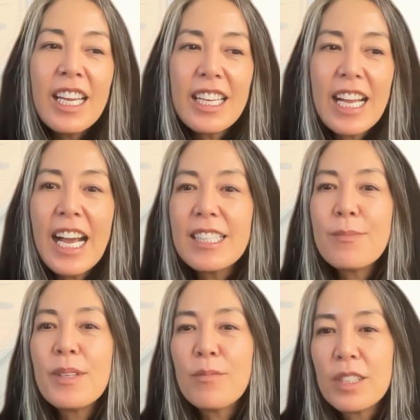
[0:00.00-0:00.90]
it has
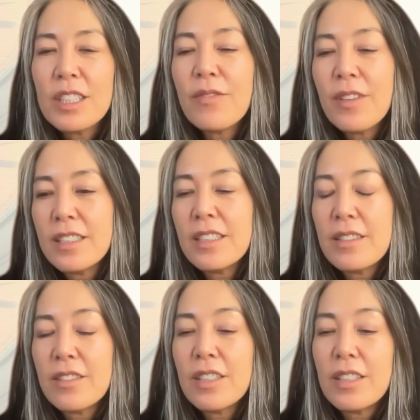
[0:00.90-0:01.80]
been really fun to,
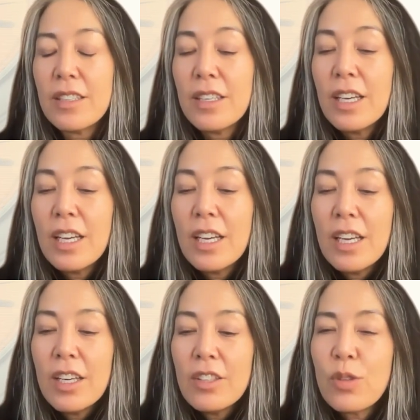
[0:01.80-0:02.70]
to
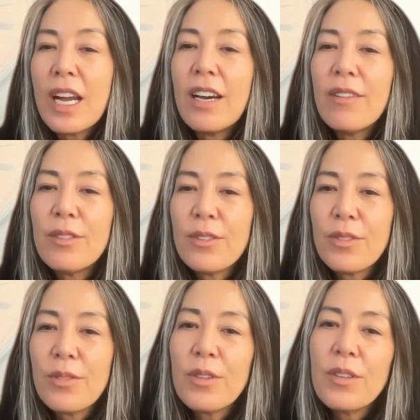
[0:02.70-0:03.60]
travel
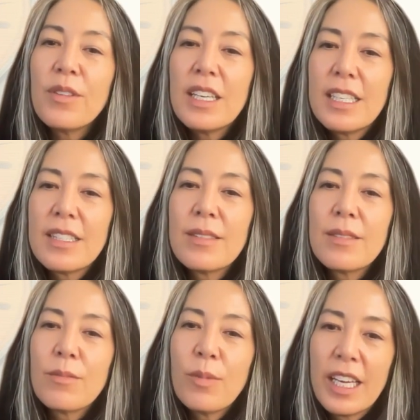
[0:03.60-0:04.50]
through this
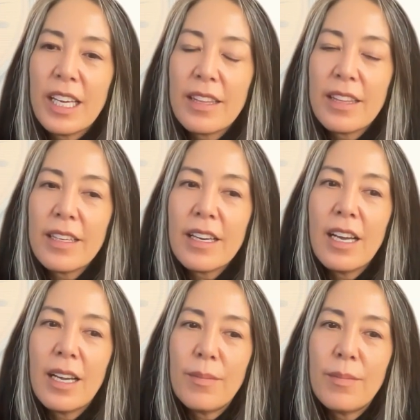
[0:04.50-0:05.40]
with,
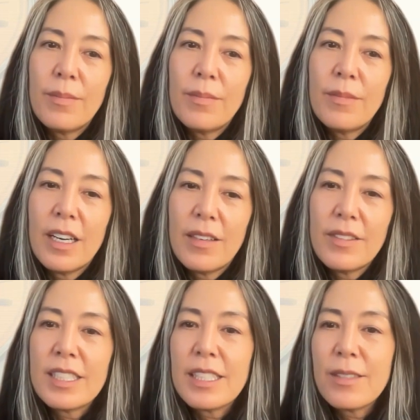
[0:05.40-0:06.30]
um,
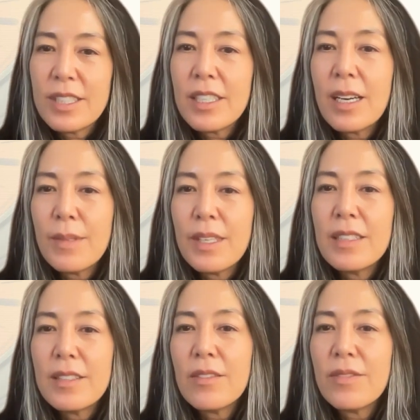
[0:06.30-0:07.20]
obviously with Tom
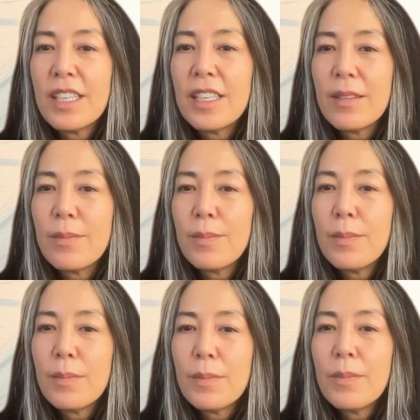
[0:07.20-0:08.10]
and Sophia,
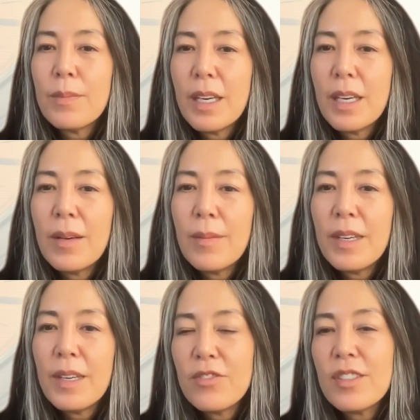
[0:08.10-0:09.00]
um,
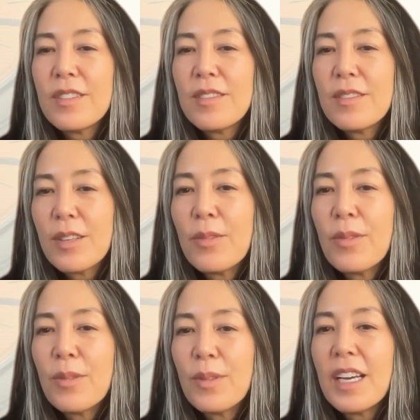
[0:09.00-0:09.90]
and just go
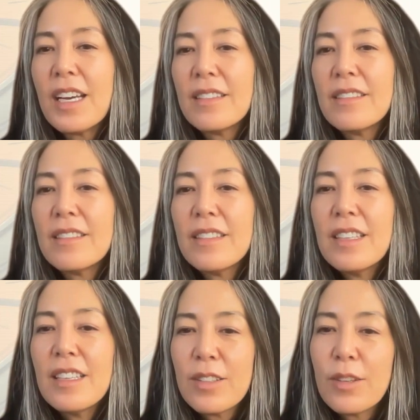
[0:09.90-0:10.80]
through that,
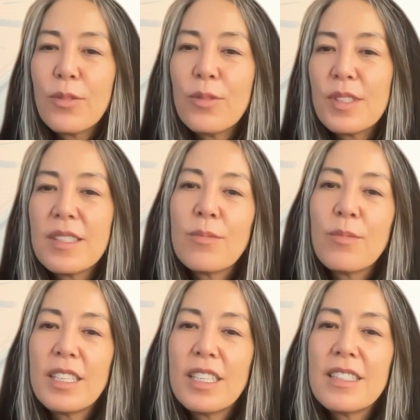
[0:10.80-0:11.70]
go through season
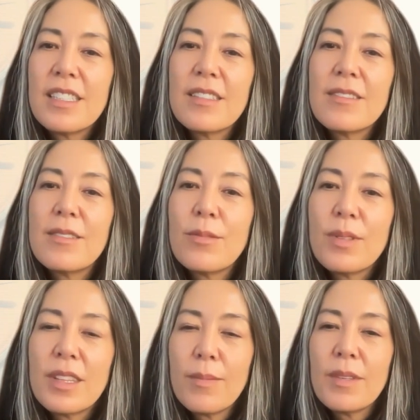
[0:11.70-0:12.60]
one and season two
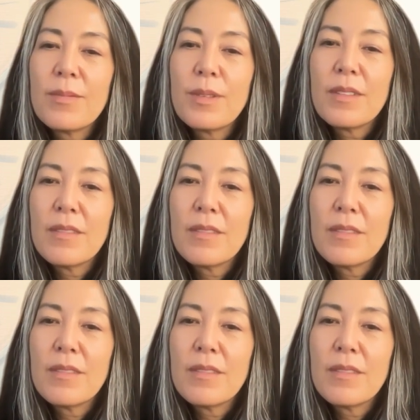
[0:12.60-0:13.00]
with them has been.